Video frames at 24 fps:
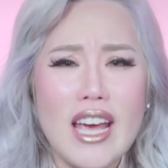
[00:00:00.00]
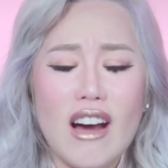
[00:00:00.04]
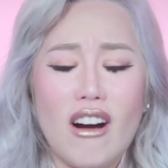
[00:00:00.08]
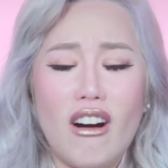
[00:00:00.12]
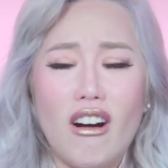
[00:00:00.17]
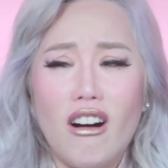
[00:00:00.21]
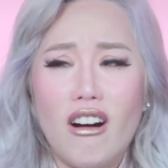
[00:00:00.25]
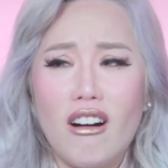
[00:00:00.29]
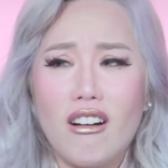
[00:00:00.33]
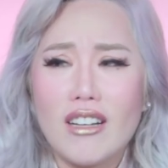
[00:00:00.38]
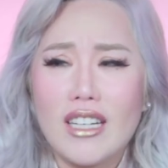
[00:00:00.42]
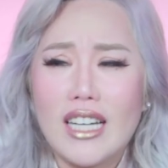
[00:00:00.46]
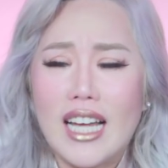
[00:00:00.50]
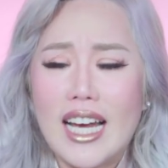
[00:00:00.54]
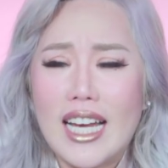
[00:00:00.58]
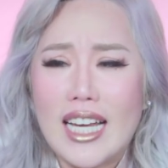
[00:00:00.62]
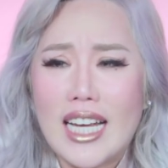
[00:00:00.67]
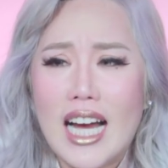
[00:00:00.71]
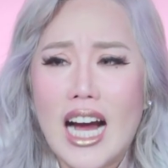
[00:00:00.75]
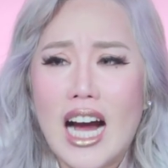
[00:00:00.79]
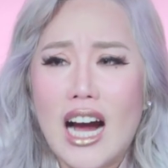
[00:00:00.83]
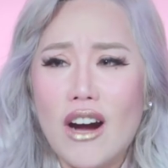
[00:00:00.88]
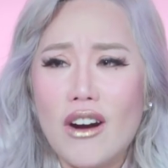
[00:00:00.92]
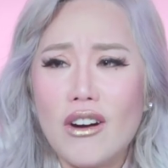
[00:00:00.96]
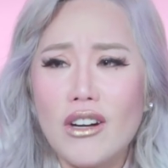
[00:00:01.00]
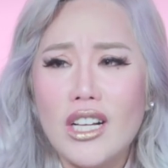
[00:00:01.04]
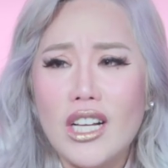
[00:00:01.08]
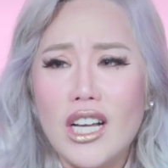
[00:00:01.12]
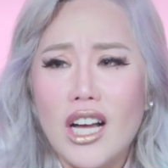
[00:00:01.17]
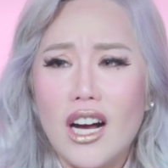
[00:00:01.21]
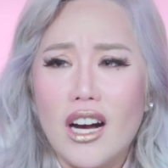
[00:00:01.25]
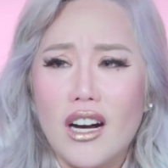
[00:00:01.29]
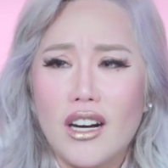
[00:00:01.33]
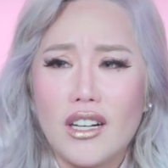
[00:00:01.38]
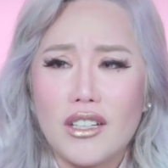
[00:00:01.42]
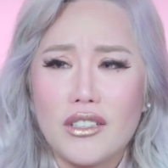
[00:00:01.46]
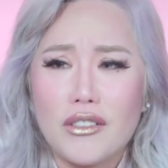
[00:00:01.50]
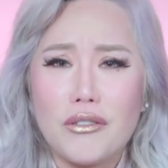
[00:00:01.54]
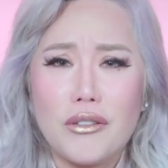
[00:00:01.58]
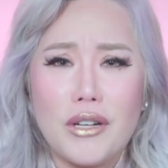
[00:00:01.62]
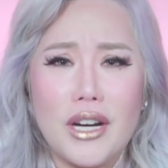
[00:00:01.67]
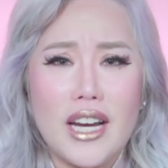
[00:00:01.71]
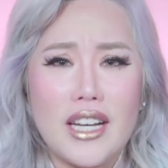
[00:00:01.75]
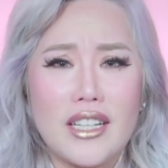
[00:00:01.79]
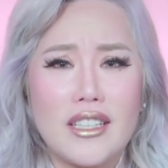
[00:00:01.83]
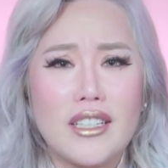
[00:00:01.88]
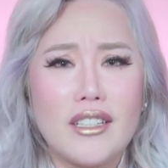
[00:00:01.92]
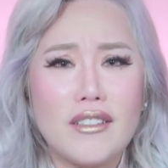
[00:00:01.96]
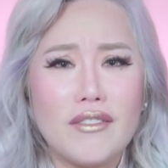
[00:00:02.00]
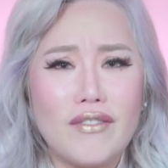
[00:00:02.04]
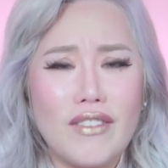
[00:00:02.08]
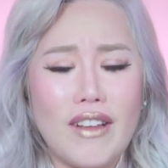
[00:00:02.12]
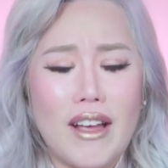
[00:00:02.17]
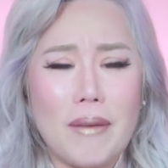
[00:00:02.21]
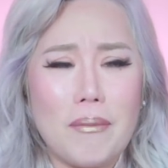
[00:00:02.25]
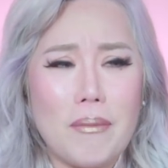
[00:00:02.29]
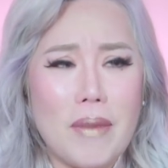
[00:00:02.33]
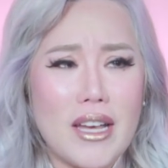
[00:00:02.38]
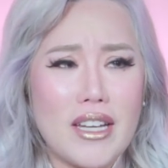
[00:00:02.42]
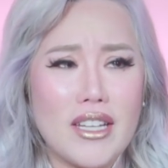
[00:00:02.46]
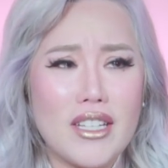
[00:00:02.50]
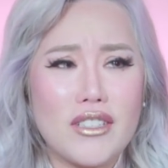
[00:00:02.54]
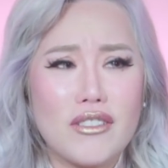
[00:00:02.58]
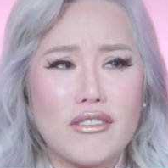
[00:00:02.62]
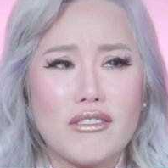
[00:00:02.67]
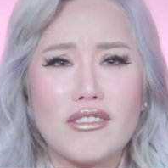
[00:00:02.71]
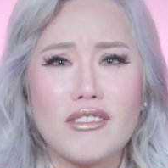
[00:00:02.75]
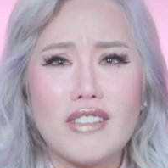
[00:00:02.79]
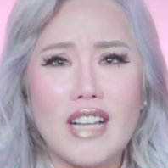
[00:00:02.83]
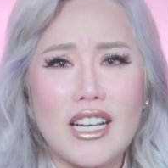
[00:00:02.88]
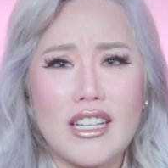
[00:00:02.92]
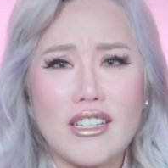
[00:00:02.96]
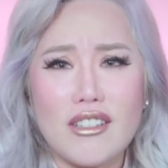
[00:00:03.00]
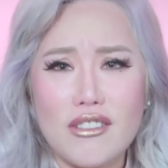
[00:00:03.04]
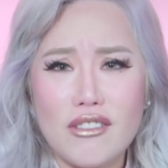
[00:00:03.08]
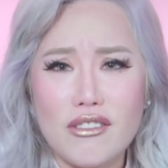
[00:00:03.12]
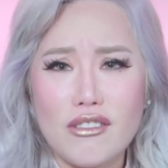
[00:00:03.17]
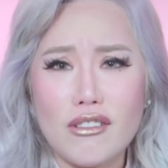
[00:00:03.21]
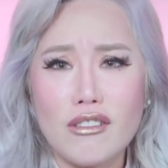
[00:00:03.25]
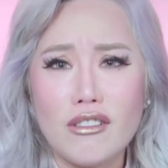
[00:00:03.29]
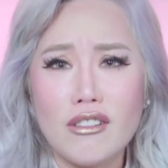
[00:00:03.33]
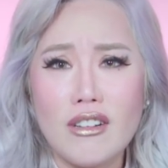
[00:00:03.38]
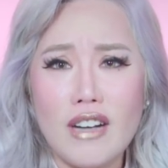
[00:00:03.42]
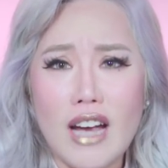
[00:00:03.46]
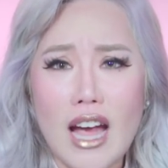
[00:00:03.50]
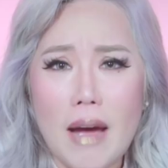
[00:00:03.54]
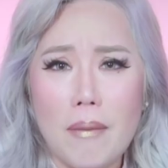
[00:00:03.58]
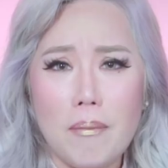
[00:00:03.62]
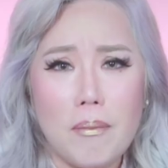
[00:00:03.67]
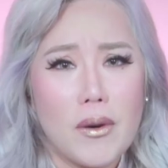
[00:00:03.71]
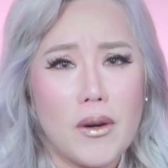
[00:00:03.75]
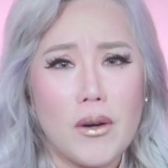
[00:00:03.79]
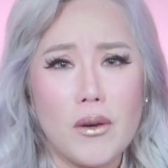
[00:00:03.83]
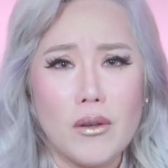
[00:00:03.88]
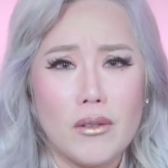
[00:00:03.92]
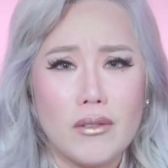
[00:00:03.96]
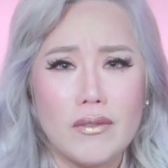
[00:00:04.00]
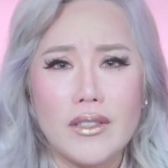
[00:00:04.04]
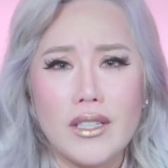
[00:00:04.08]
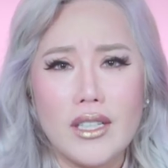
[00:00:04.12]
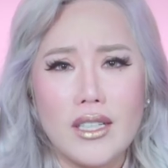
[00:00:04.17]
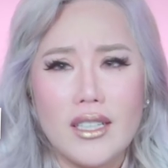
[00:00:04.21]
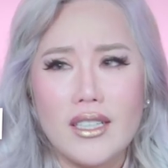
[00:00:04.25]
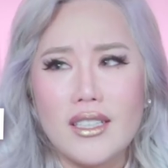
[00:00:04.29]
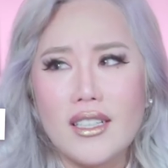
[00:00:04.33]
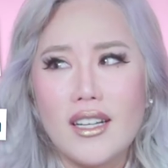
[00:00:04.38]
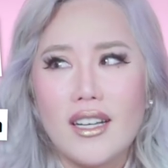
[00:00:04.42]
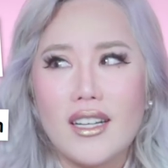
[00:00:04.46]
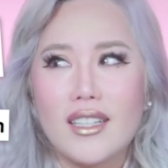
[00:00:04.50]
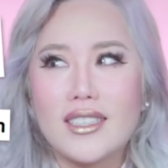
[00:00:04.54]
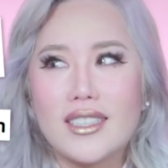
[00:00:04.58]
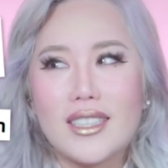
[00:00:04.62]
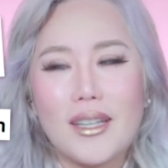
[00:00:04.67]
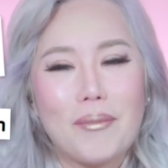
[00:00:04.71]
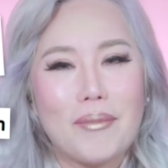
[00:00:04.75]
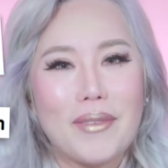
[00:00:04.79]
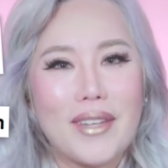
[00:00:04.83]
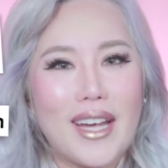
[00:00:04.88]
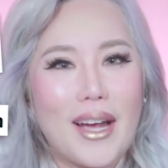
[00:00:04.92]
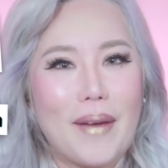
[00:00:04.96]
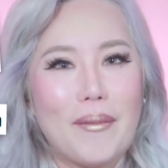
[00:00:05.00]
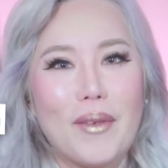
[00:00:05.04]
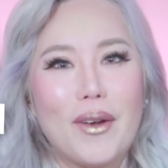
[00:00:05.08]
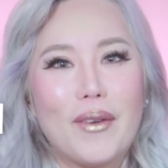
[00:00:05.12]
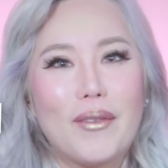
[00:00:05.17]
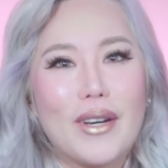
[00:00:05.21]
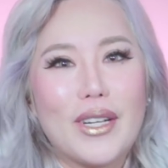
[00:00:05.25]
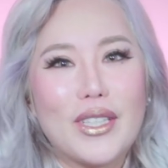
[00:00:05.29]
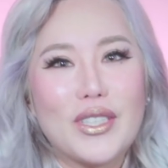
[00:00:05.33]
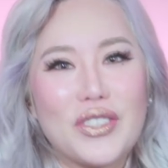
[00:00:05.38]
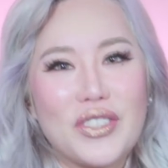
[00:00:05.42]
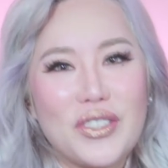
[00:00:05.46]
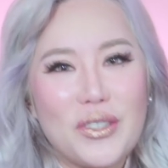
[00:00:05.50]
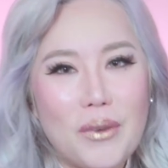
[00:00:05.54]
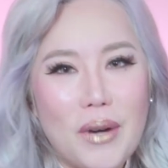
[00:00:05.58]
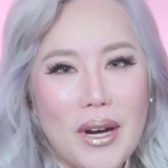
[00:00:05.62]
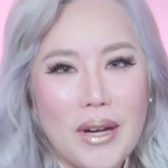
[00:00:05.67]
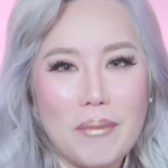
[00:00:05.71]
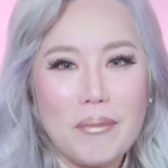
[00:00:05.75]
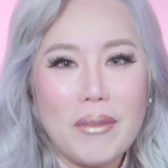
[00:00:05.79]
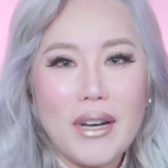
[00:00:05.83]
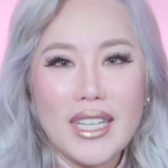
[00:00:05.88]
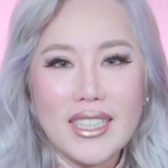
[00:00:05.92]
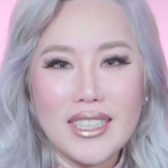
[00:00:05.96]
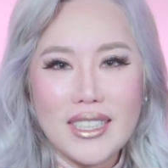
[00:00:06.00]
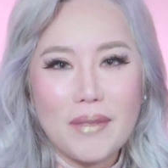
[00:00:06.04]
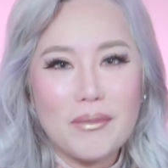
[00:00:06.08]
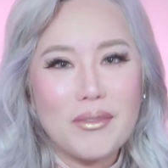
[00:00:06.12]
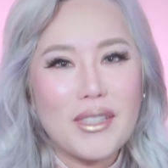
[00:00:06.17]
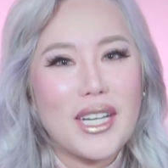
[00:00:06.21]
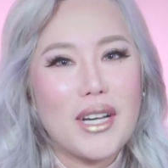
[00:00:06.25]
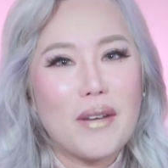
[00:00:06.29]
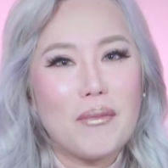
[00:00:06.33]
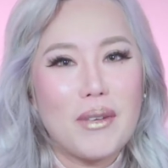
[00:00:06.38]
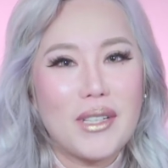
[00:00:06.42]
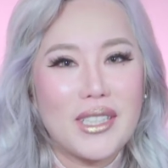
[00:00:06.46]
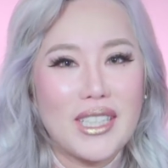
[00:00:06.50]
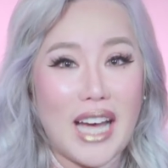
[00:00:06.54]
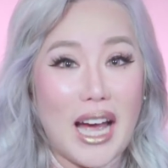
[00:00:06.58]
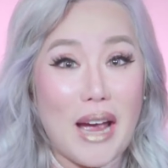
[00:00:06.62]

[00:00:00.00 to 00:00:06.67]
or like how creative like managed to like sue Apple over something, I'm not very sure what, but something about the